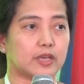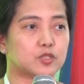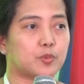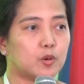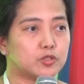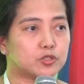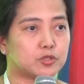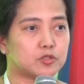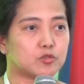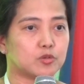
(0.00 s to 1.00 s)

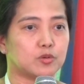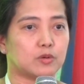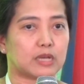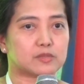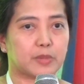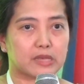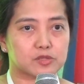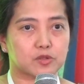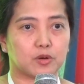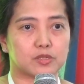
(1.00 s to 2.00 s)
exposure to
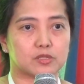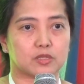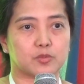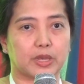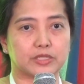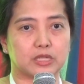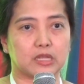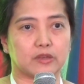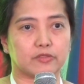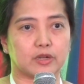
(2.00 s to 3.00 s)
asbestos,
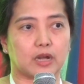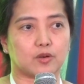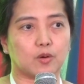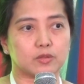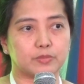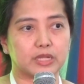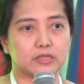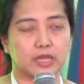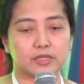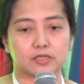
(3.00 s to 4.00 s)
especially if there are old
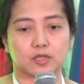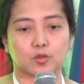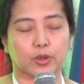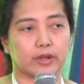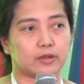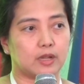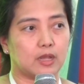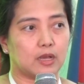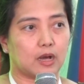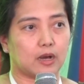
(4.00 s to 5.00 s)
buildings that were
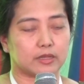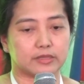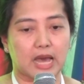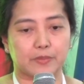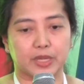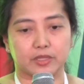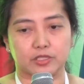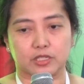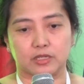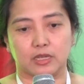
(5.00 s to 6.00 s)

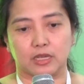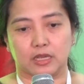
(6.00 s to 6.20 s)
damaged,